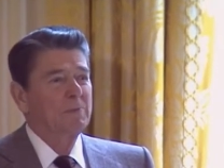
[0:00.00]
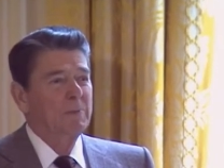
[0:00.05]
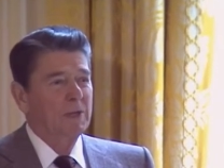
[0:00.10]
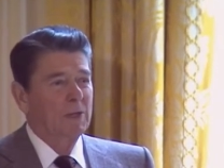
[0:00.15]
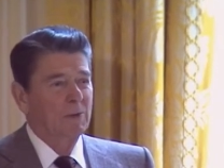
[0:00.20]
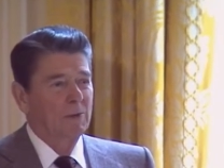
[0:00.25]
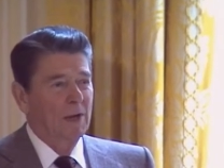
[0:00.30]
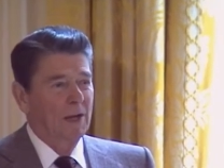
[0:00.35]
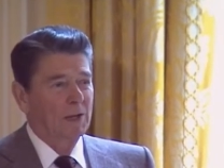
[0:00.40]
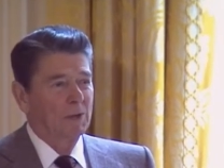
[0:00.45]

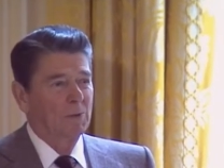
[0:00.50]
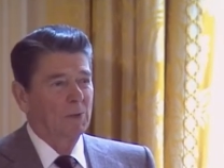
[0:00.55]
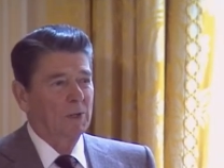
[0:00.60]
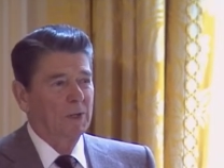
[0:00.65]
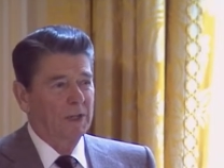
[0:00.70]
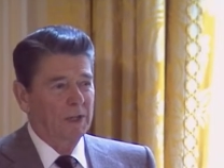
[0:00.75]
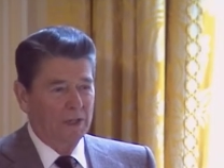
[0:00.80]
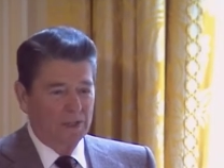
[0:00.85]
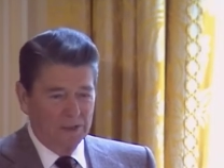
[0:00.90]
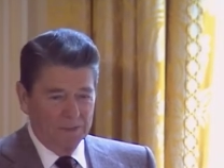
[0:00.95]
Mitterrand were
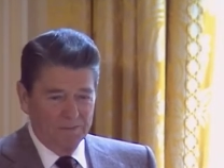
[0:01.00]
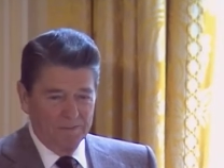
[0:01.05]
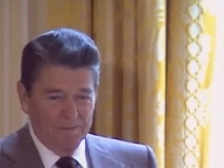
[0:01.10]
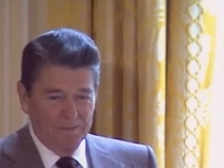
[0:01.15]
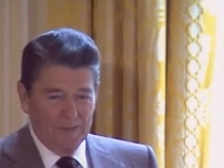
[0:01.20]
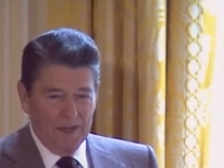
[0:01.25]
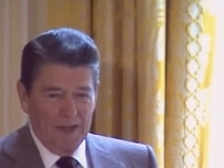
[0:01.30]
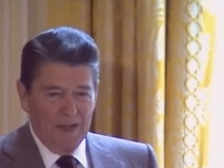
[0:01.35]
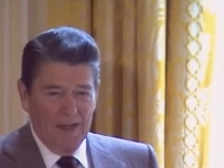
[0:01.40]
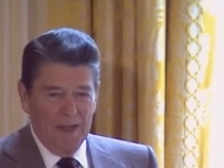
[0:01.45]
here,
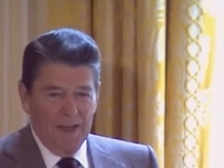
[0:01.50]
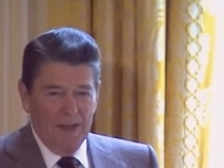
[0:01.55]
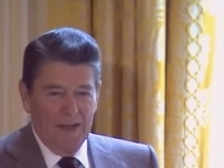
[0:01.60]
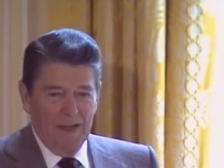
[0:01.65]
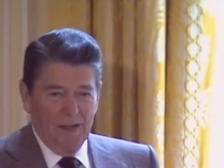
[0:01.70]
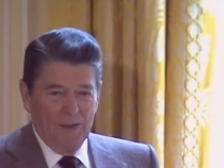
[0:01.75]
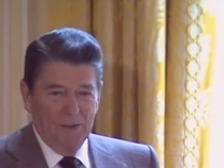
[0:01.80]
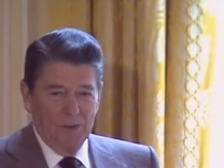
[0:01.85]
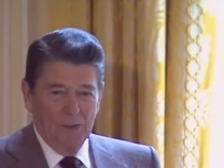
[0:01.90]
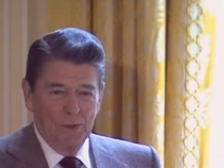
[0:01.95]

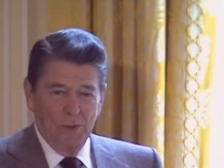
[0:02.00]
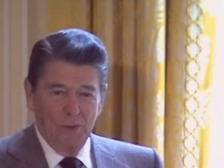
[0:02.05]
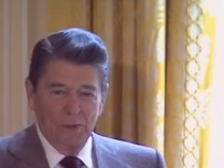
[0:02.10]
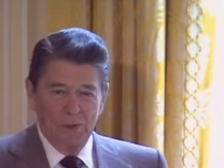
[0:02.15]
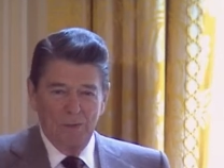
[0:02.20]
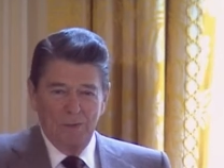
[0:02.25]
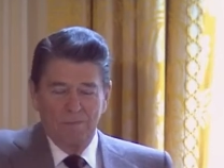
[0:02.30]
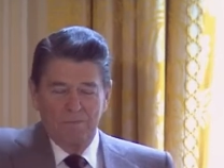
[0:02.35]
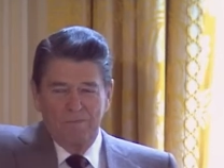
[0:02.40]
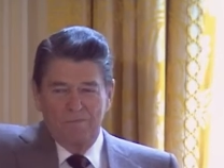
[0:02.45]
you know,
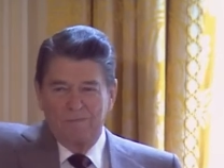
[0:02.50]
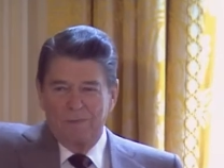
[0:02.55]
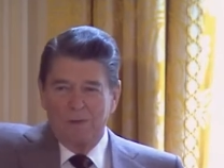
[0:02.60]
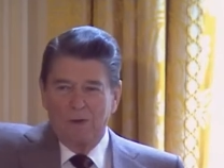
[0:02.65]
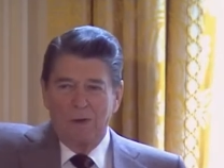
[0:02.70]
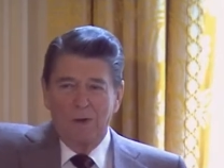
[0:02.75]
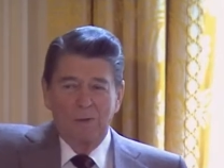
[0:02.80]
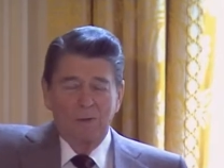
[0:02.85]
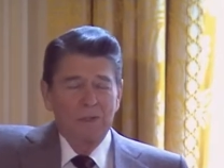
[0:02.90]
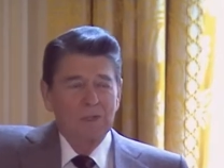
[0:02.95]
it
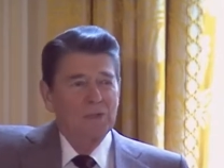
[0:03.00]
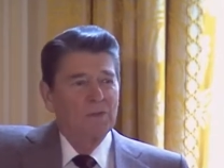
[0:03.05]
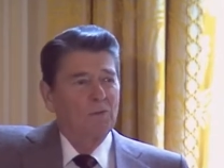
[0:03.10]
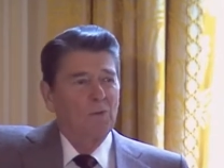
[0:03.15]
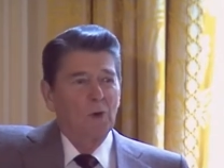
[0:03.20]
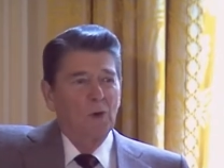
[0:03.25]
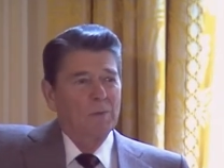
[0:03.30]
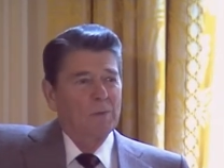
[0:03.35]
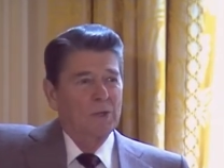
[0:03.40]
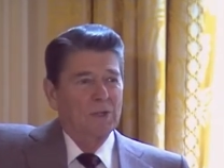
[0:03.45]
always the
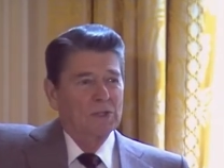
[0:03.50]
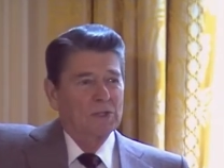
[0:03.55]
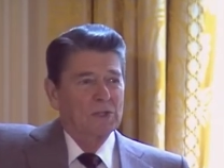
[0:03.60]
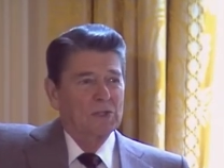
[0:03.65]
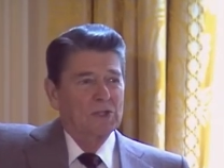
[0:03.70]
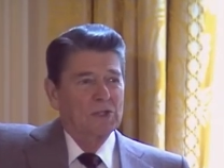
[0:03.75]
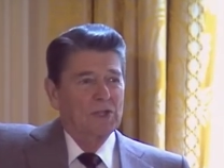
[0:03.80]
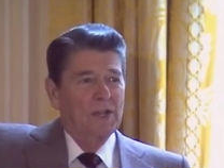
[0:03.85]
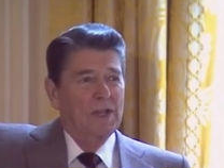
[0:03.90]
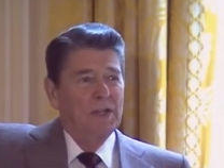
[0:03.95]
formula's
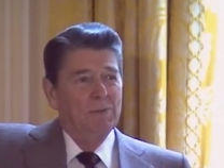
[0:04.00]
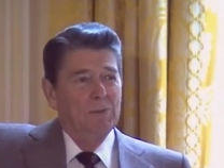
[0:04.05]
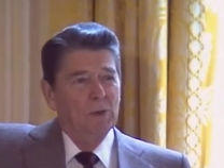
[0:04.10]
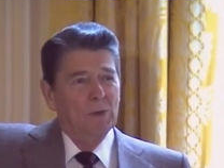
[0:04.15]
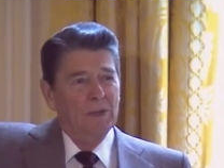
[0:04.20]
the same.